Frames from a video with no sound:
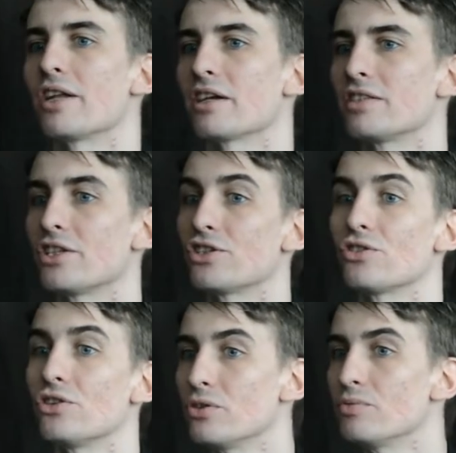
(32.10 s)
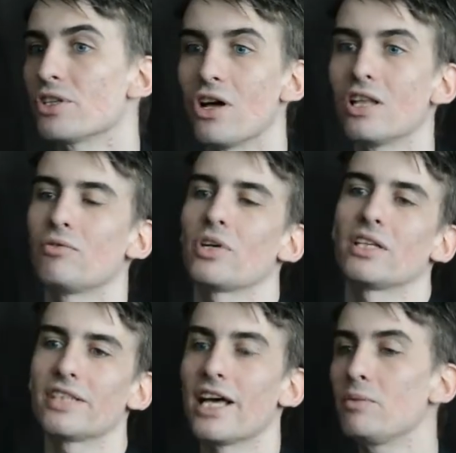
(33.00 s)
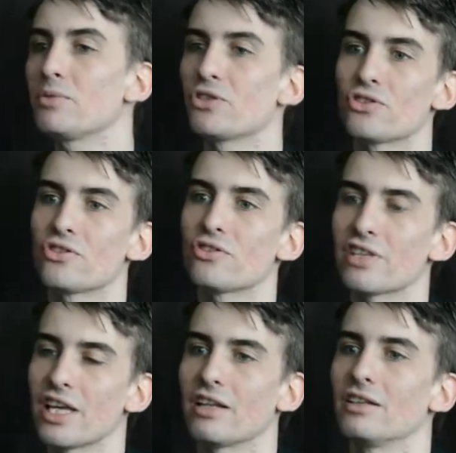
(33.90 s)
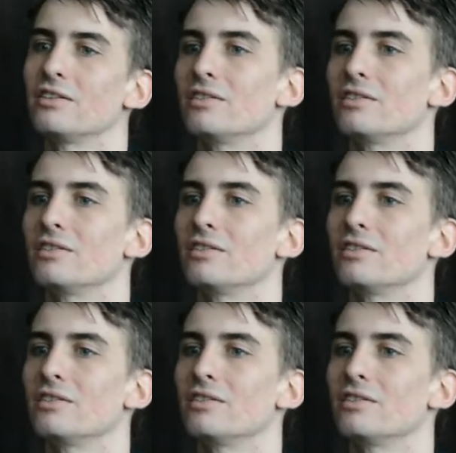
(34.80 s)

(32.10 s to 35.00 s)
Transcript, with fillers: products such as herbs and olive oil to help nurture their skin.